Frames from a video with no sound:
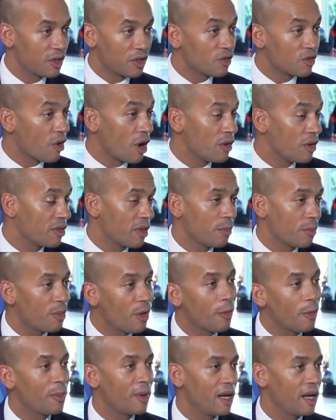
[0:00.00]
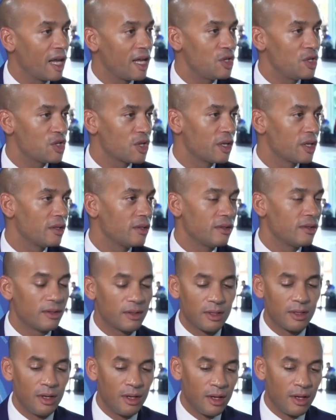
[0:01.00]
the growth in
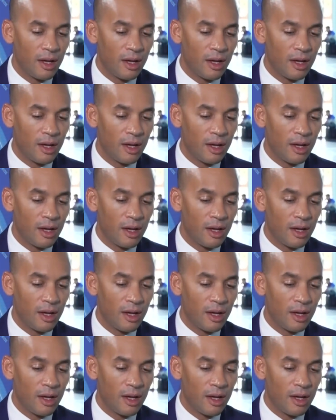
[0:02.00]
population